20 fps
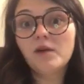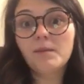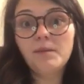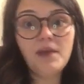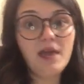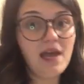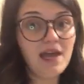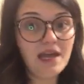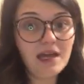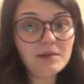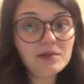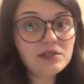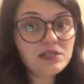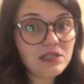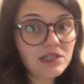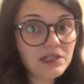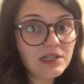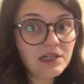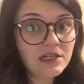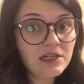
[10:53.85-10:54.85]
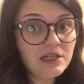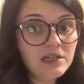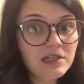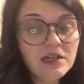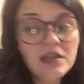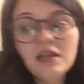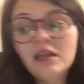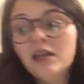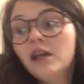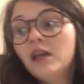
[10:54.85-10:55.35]
being able to learn
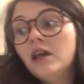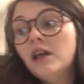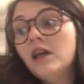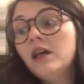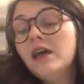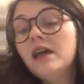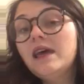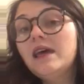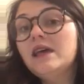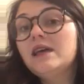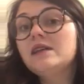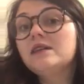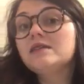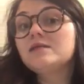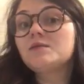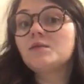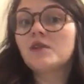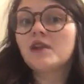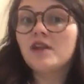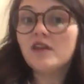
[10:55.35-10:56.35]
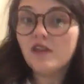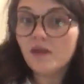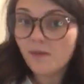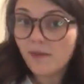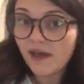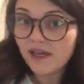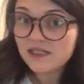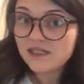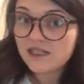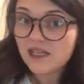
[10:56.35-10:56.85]
is one of the
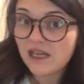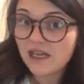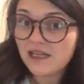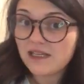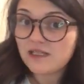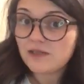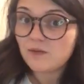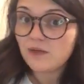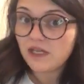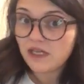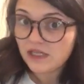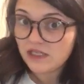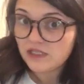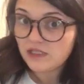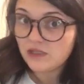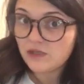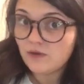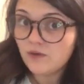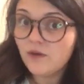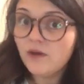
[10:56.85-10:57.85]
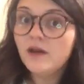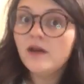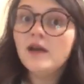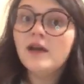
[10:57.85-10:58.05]
best things we can do,